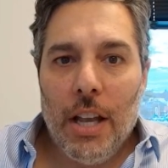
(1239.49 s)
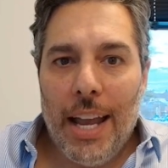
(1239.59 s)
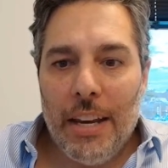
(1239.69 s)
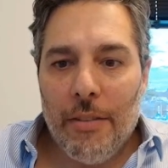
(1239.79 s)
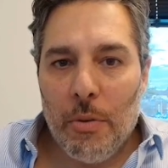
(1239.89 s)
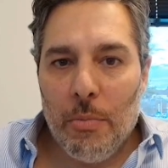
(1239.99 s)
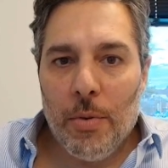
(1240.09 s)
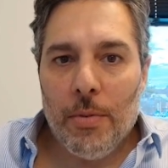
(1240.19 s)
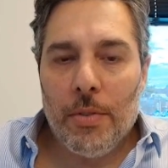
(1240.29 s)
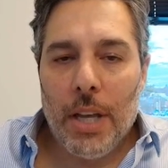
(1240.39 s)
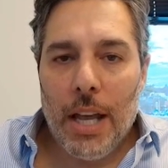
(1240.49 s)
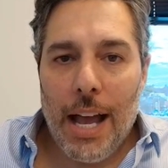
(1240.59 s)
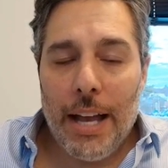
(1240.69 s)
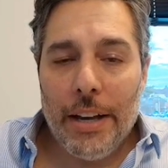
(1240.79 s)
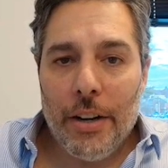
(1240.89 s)
And if it moves
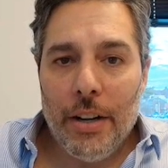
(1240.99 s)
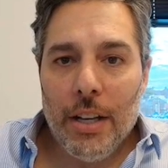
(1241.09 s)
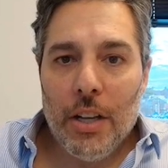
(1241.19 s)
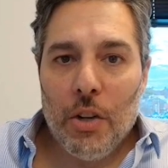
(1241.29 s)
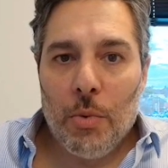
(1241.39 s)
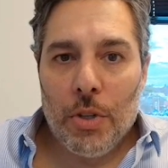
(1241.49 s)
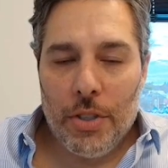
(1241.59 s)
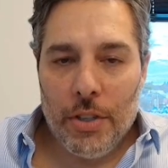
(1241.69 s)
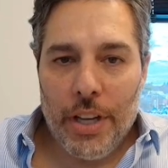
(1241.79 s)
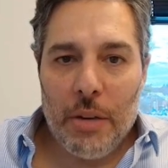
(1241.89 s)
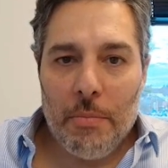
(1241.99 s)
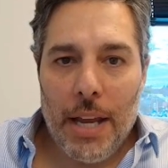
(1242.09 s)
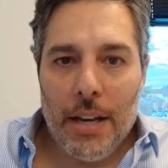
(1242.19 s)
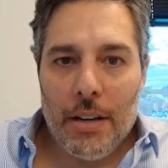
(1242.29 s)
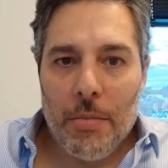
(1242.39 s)
higher, we're still getting
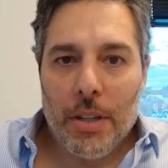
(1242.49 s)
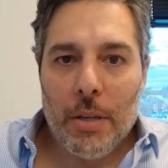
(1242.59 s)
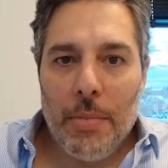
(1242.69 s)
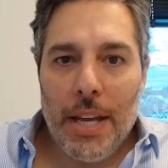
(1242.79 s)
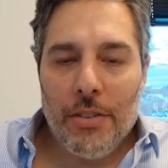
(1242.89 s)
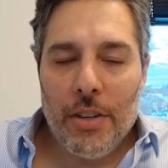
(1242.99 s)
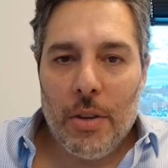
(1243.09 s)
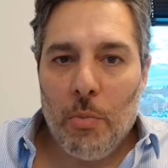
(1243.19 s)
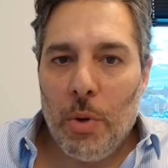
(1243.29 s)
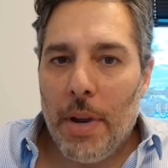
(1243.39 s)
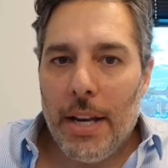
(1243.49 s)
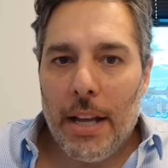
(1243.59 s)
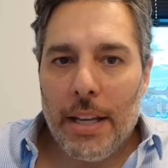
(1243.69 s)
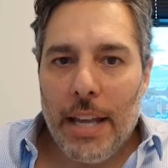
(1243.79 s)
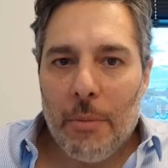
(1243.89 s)
paid on a monthly basis, and we might
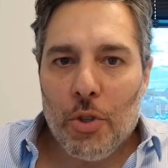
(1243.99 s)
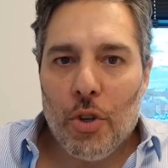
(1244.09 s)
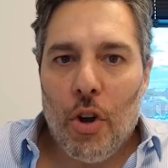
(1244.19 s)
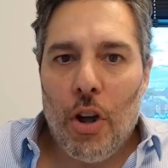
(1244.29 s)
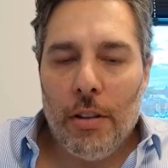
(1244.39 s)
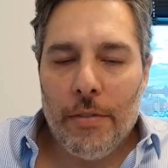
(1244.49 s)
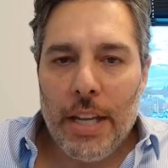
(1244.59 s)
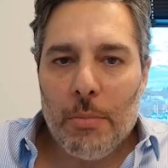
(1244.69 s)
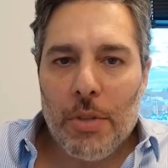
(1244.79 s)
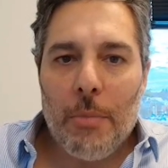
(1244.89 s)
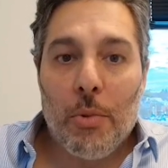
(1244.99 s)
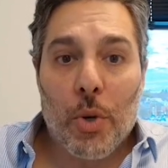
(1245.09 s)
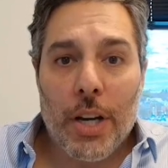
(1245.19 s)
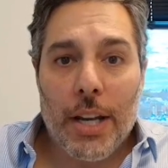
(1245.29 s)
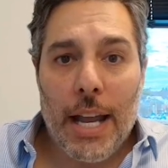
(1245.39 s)
not capture all of the upside, but
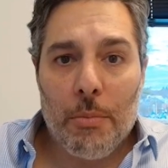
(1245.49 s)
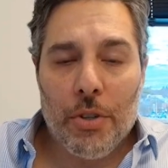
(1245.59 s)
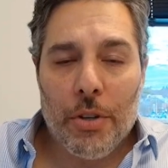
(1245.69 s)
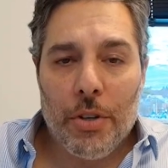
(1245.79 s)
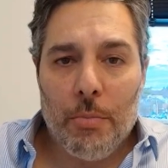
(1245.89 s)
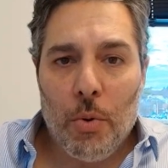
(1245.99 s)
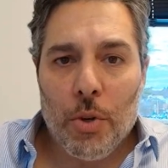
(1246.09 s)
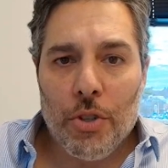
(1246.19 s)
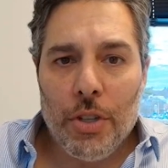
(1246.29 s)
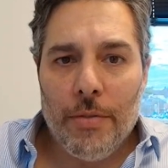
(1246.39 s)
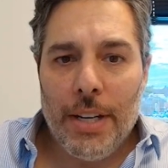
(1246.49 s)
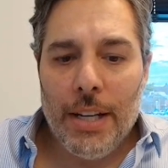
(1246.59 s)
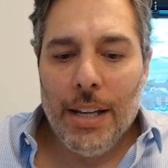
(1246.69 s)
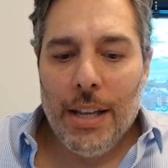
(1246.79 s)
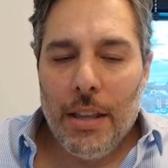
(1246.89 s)
we're going to capture a good portion of
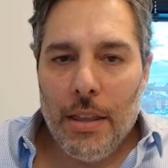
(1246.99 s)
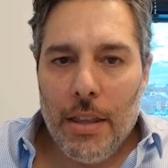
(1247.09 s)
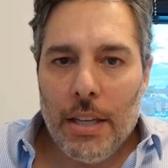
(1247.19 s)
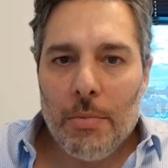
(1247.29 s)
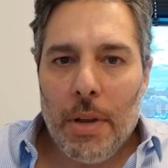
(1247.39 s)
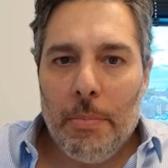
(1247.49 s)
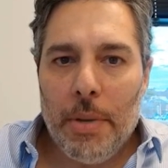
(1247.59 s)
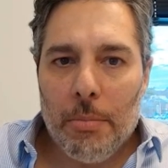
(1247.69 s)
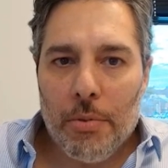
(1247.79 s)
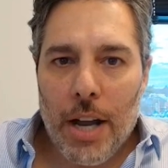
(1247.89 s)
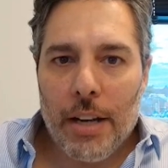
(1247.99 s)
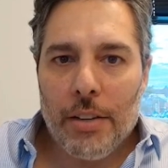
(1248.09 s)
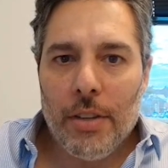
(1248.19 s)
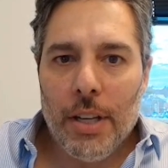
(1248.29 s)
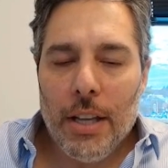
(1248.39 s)
it. This might be a
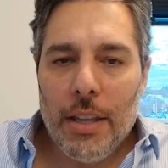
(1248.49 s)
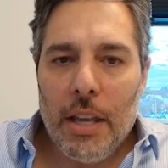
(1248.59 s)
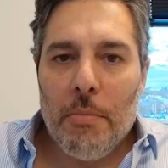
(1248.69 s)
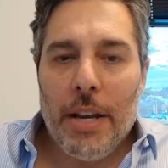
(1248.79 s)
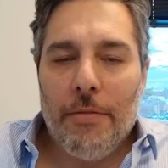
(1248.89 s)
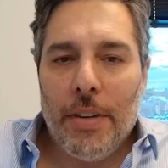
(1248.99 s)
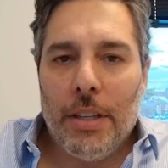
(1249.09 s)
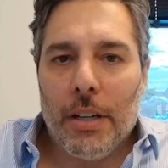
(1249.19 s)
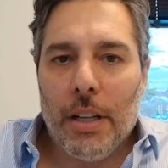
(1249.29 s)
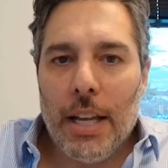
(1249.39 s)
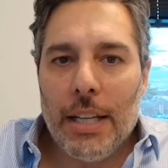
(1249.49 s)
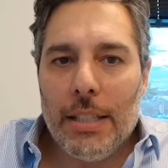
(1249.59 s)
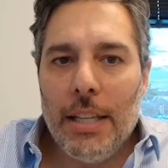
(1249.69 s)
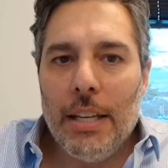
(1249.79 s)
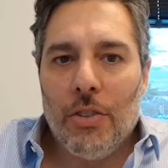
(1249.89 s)
product that might fit their
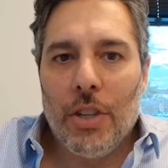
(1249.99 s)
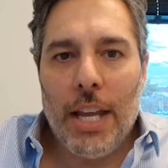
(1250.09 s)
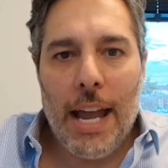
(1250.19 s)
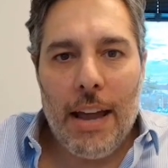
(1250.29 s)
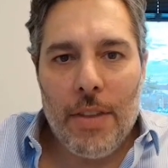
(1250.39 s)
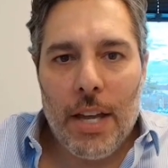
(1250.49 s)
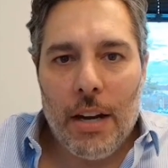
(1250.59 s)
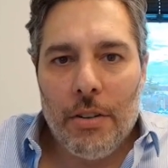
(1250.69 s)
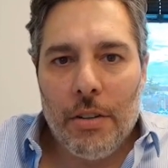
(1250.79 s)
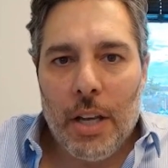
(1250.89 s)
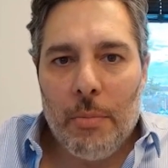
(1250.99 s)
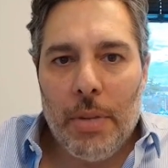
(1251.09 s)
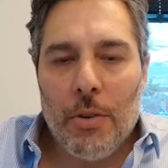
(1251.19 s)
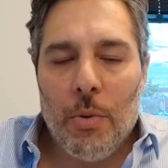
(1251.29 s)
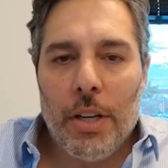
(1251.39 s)
clients' needs. So they have that underlying
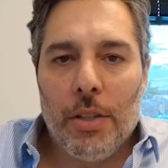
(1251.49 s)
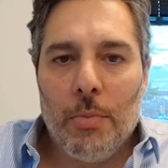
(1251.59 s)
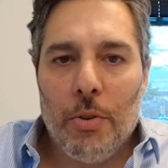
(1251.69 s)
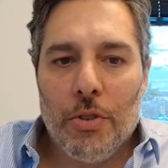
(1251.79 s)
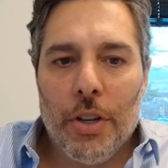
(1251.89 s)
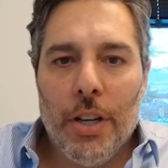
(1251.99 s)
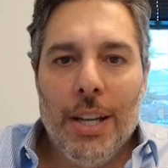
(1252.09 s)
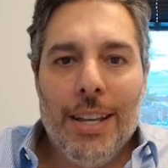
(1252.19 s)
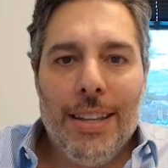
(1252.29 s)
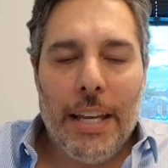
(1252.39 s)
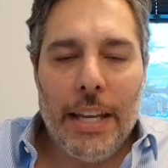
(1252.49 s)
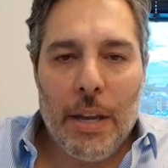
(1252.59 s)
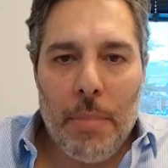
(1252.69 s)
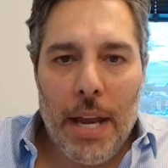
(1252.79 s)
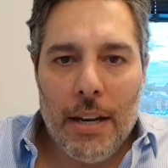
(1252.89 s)
Bitcoin exposure. They could
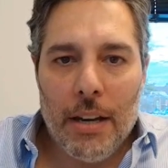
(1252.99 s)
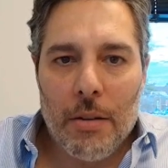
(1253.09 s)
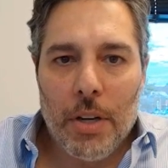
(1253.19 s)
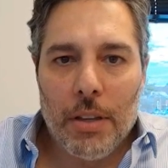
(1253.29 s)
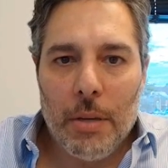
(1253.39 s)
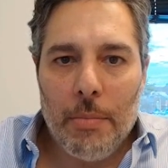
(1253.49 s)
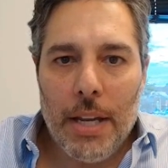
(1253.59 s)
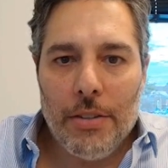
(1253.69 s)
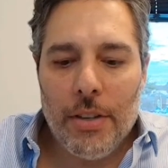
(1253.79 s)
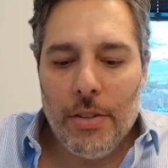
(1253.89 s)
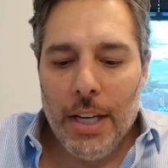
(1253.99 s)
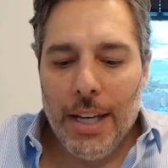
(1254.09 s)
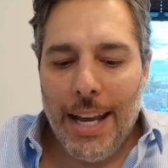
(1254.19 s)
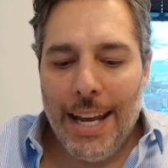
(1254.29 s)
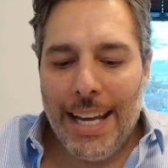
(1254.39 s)
get paid on a monthly basis.
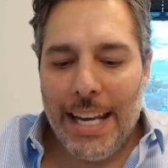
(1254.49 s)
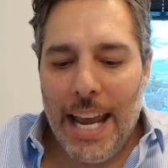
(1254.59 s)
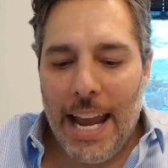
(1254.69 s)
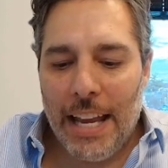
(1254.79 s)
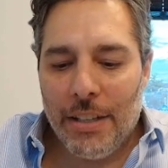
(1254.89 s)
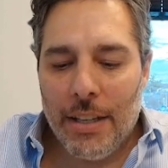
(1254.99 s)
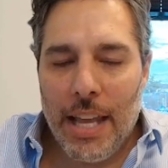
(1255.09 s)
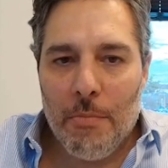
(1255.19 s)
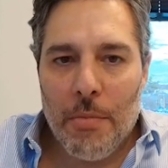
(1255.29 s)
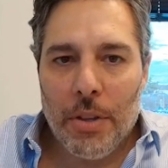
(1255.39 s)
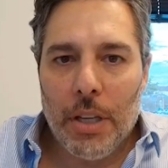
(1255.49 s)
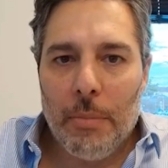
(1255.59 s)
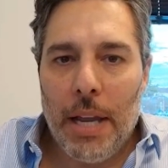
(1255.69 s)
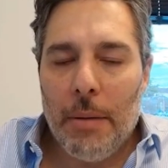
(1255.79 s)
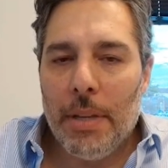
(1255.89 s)
It could add to that
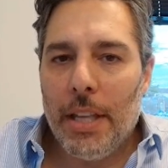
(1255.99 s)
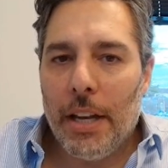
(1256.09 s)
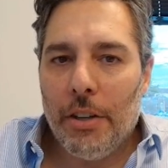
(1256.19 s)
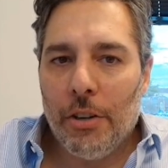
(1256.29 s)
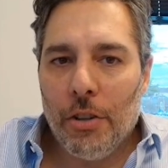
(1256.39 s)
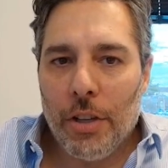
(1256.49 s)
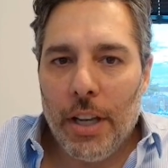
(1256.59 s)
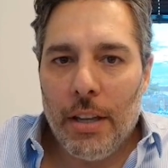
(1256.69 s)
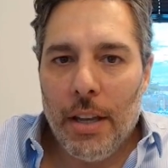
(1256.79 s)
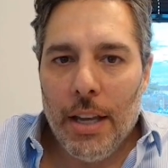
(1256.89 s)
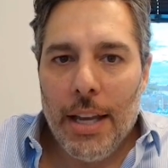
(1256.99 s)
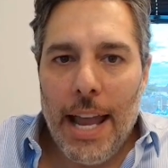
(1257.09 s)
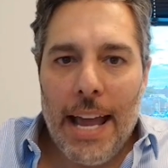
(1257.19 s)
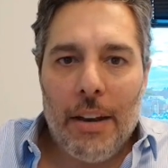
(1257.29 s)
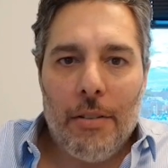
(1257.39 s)
monthly payment that they're looking
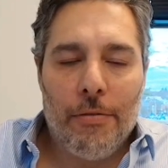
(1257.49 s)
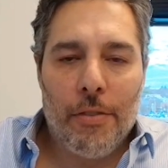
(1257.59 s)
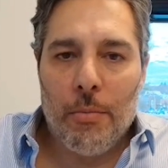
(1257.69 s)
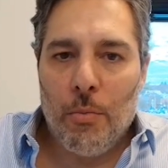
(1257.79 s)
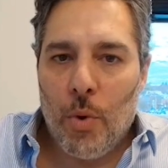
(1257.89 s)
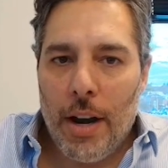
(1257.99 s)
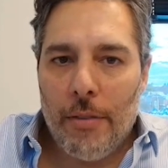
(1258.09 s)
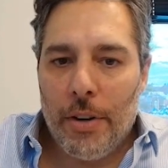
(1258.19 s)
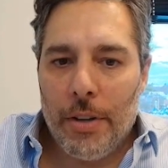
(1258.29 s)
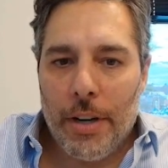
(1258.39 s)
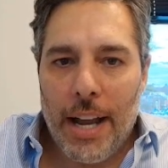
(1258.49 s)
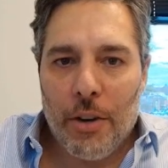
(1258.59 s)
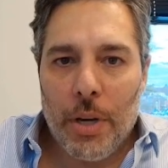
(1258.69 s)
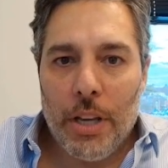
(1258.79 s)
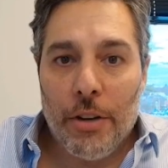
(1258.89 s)
at from wherever their
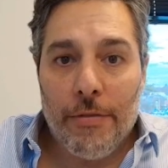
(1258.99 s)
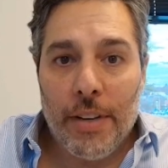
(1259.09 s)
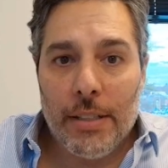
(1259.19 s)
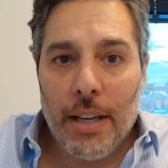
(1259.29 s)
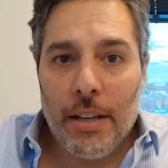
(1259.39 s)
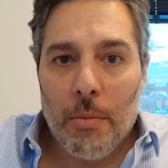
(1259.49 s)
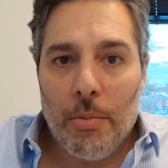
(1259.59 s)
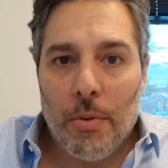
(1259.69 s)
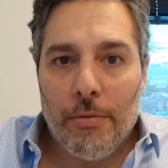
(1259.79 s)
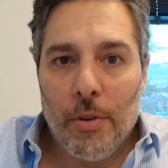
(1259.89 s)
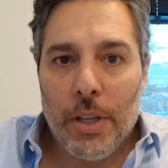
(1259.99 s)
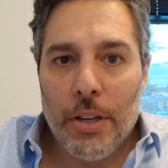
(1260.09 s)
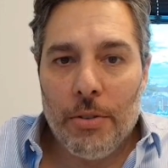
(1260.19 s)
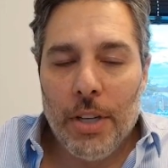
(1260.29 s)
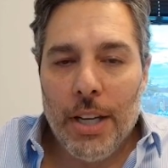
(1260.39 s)
equity or fixed income
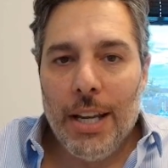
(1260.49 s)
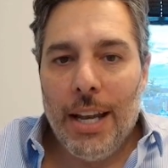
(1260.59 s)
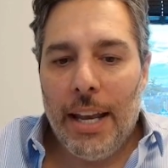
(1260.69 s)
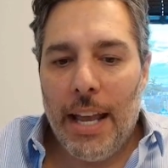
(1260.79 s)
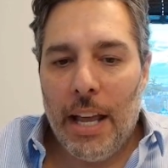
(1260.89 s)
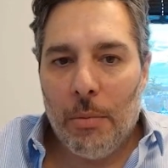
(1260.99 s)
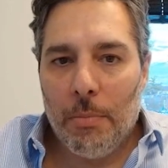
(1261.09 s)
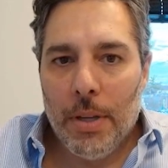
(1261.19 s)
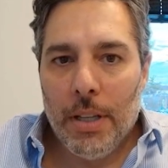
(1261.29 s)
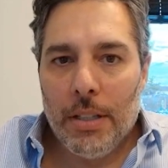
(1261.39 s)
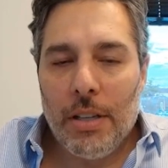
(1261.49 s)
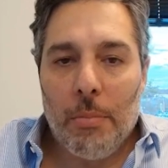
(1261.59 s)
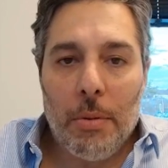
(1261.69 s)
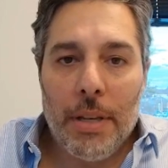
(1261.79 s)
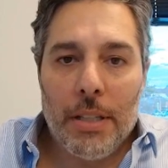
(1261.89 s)
portfolios and help
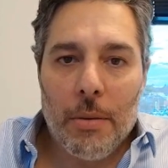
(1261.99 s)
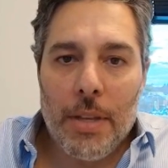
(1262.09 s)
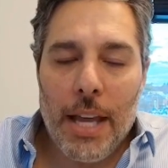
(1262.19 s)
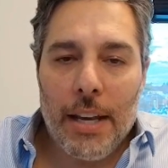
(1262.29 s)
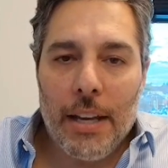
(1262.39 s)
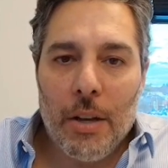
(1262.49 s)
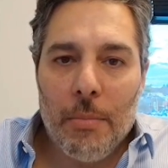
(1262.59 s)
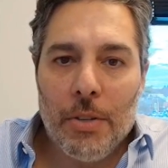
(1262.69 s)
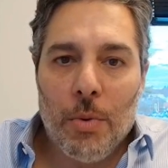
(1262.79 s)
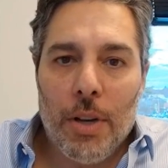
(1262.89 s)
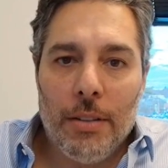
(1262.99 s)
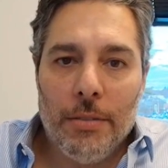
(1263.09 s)
supplement some of that income as well.